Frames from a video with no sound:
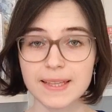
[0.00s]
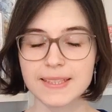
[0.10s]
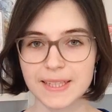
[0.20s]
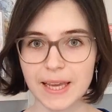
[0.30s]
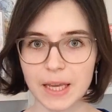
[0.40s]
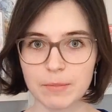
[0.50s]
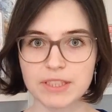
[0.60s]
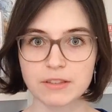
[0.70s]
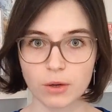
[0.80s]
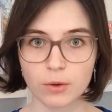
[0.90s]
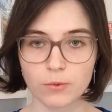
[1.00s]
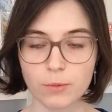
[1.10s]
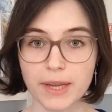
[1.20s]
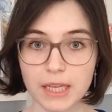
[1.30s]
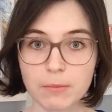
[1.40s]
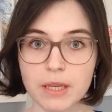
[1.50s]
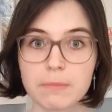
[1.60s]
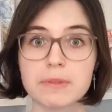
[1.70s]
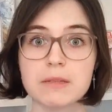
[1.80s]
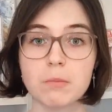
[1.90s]
This game is known for making
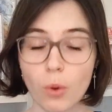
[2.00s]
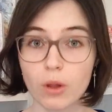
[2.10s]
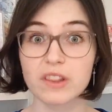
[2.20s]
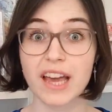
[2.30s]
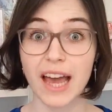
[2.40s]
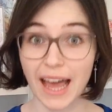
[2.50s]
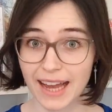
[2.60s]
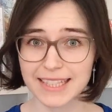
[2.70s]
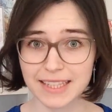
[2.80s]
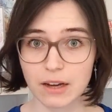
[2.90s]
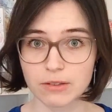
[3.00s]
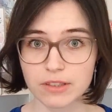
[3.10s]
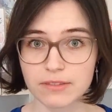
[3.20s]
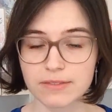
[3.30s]
people bawl their eyes out.